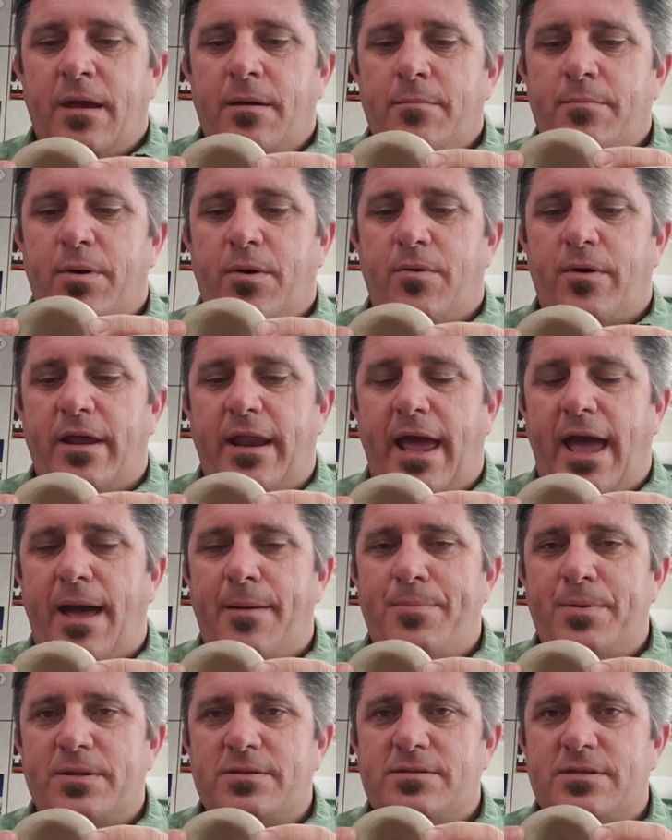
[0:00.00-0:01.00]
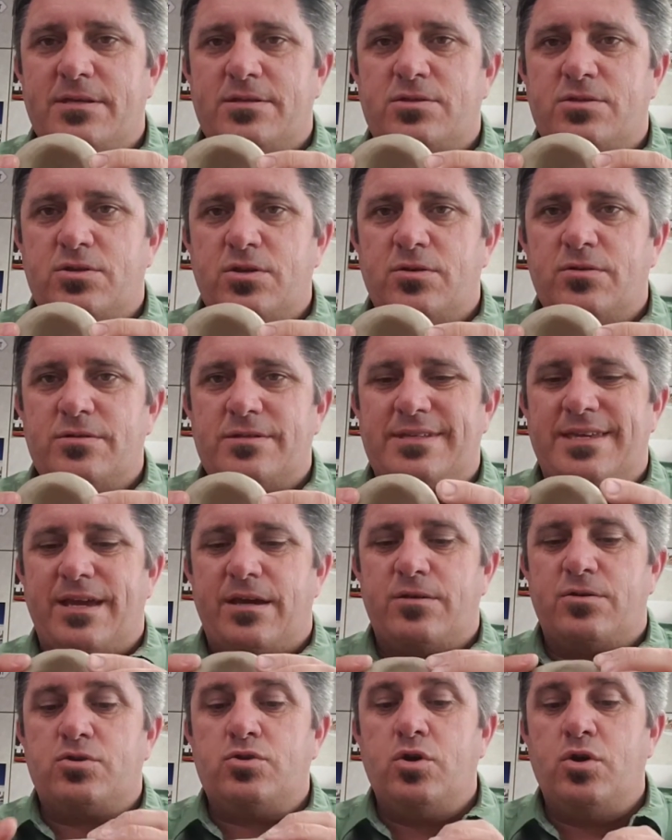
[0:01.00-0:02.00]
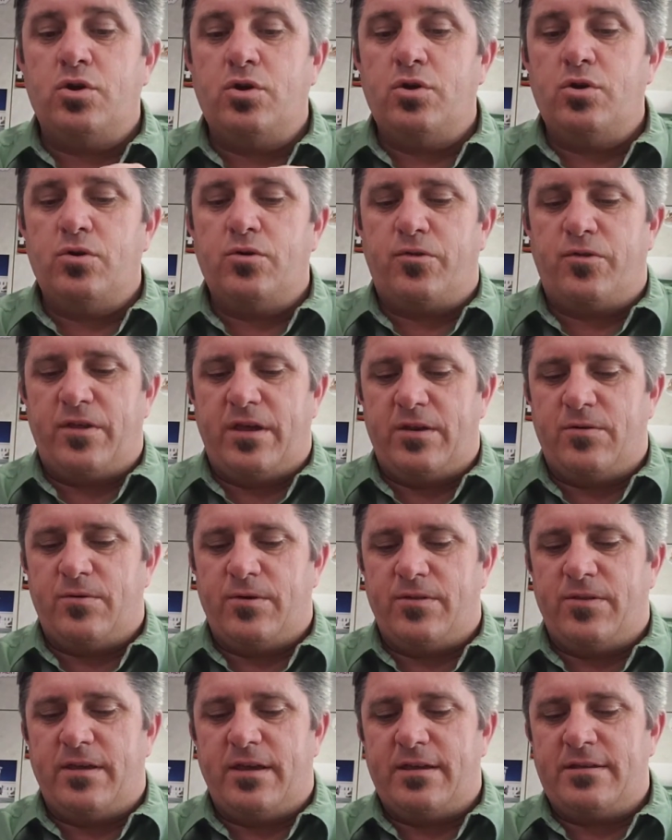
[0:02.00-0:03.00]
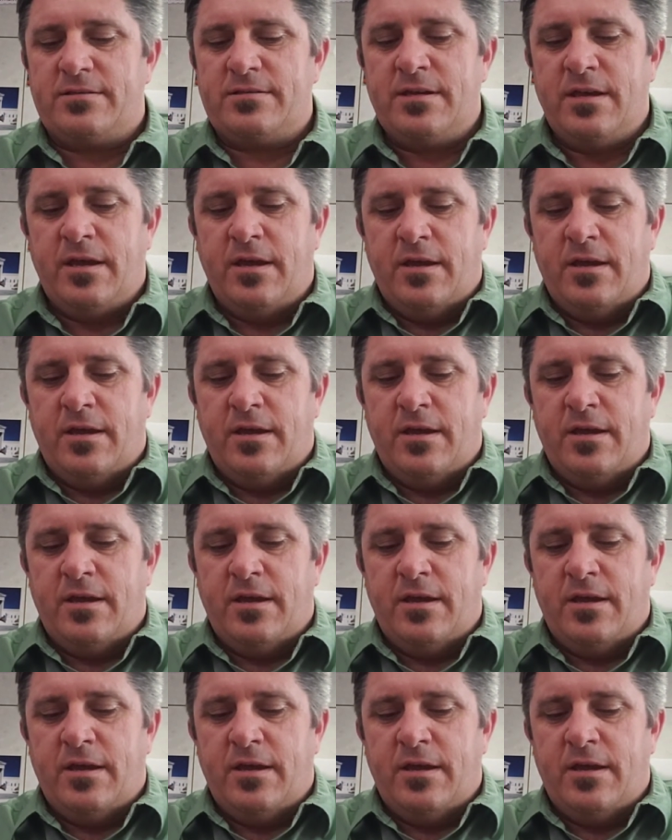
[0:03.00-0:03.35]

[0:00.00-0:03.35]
But what happens is students get too thin with this.